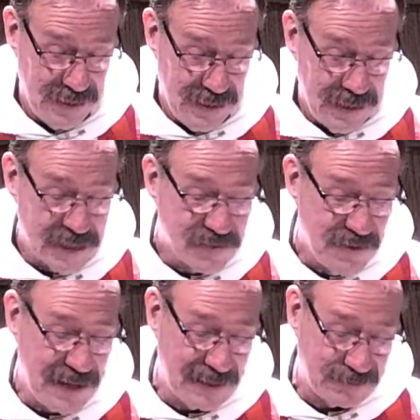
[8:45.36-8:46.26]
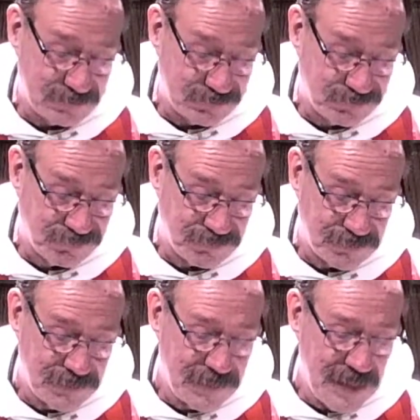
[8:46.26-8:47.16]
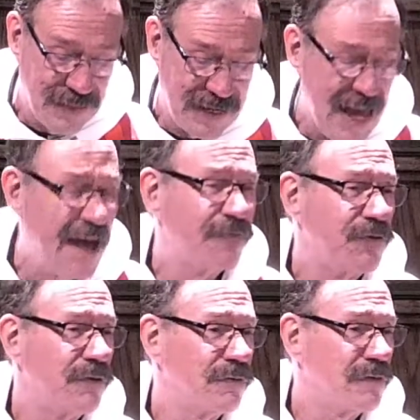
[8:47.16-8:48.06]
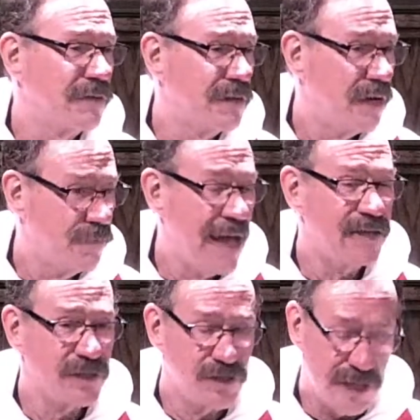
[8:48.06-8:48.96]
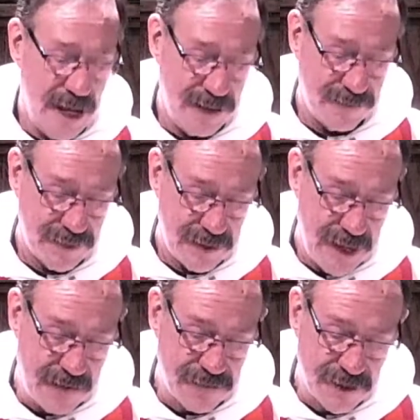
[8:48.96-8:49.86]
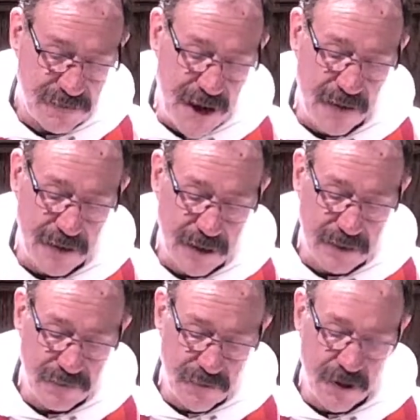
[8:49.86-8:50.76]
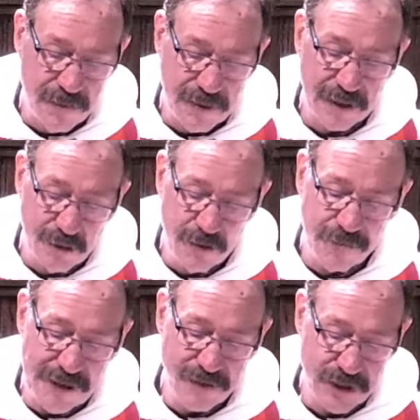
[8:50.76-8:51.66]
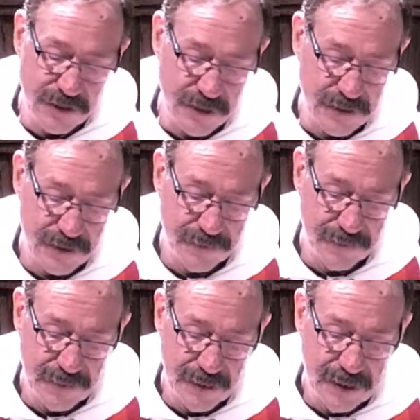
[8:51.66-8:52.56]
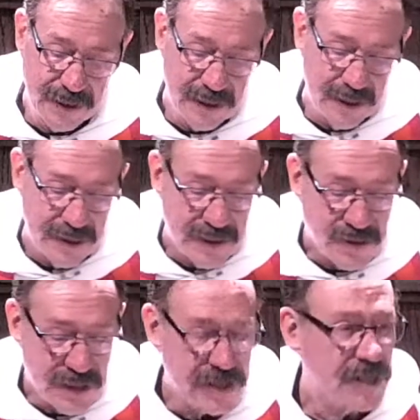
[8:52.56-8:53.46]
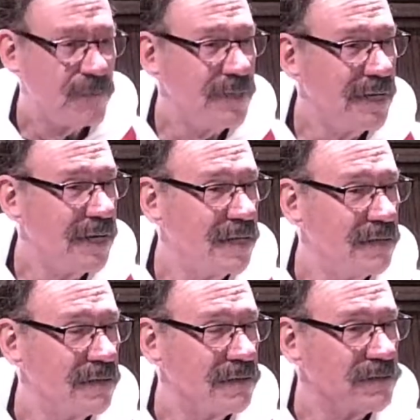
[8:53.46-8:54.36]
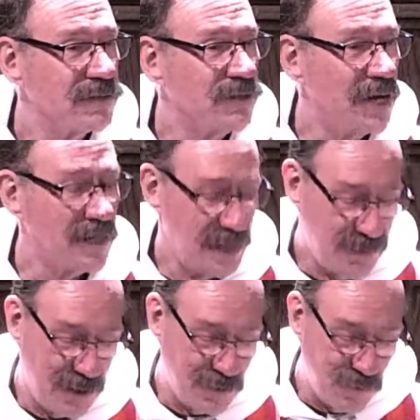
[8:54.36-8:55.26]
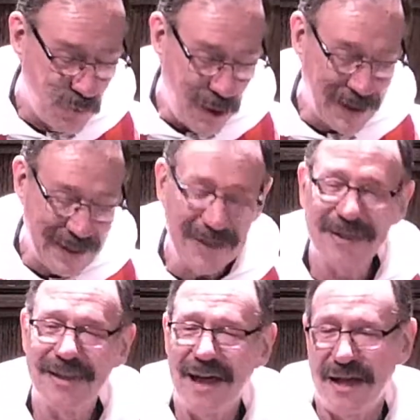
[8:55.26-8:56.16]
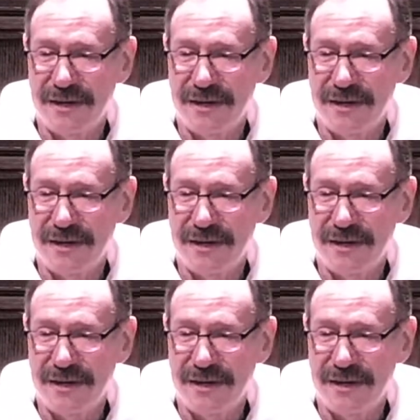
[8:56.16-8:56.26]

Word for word: It is fitting that after our passage tonight, after the Father confirmed and glorified Jesus, that Jesus began to talk about walking in the light.